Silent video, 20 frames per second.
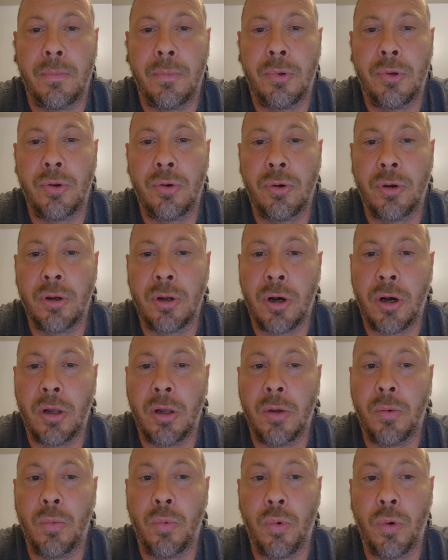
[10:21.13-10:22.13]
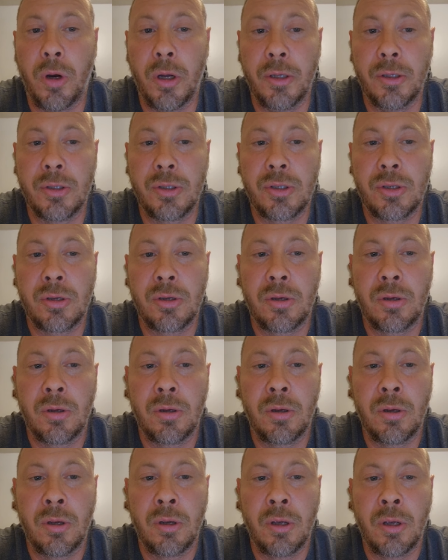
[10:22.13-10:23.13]
do it all at once.
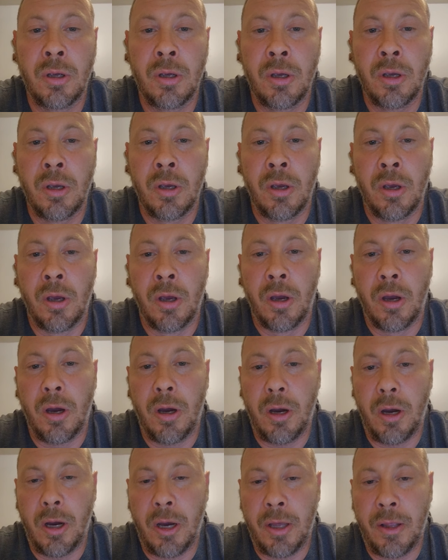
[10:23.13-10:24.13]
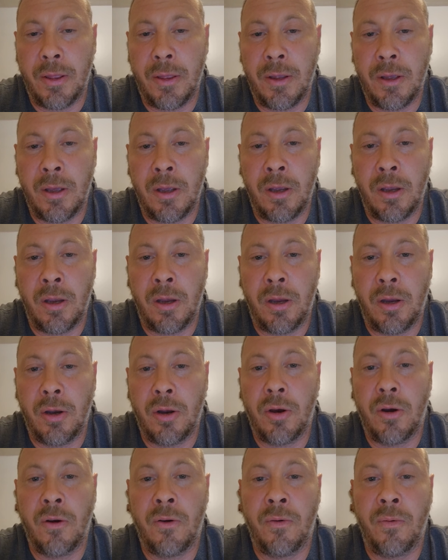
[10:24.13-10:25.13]
I think,
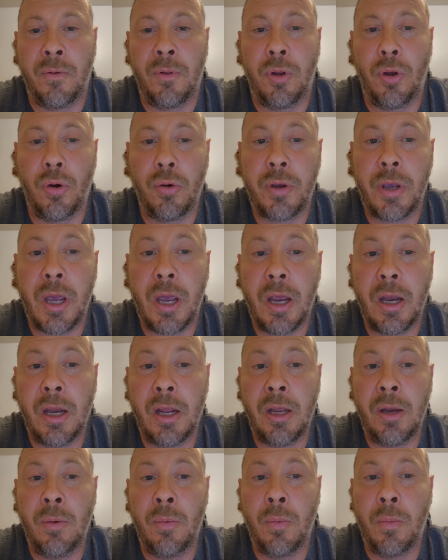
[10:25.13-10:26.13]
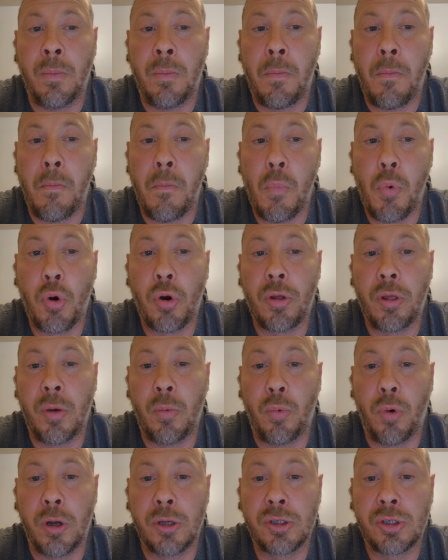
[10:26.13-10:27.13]
locating more
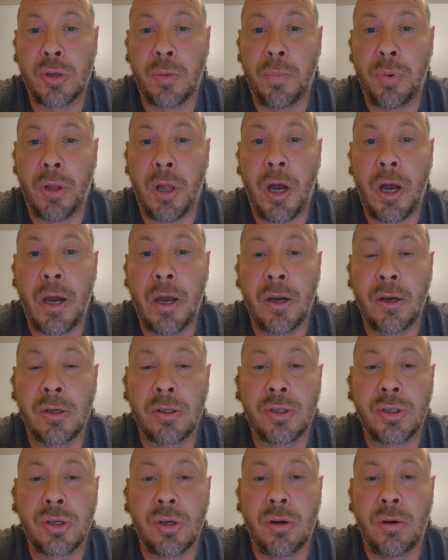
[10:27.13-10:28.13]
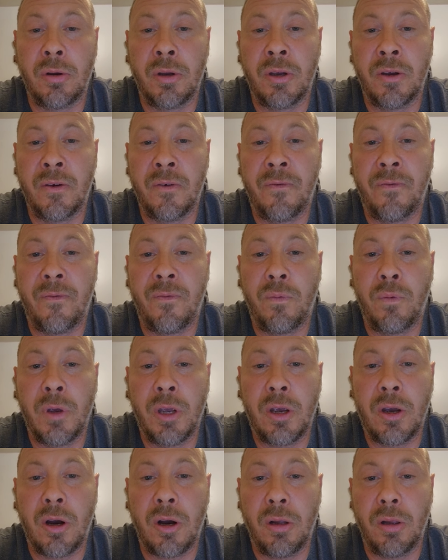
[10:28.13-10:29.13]
than one supplier. So if we
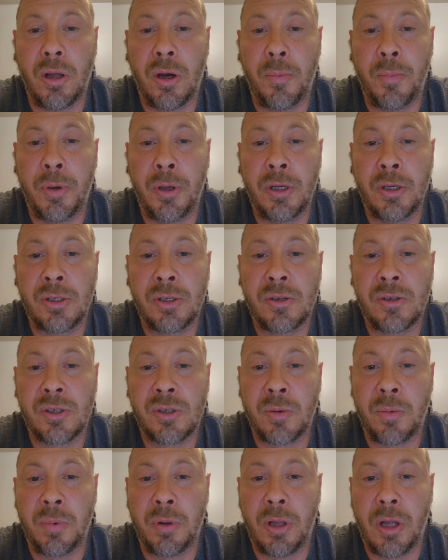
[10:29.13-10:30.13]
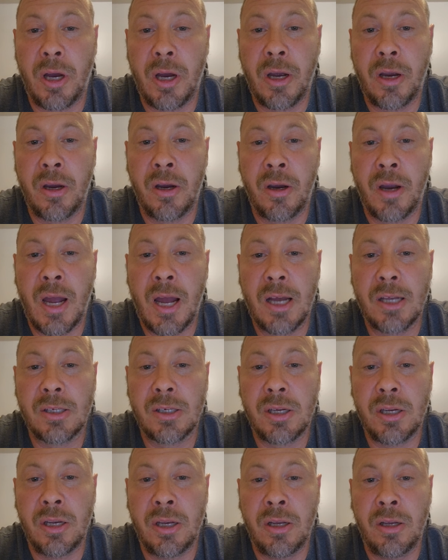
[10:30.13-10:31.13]
call up a supplier
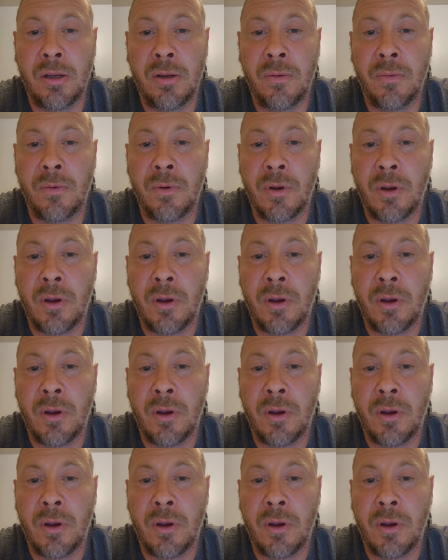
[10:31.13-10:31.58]
asking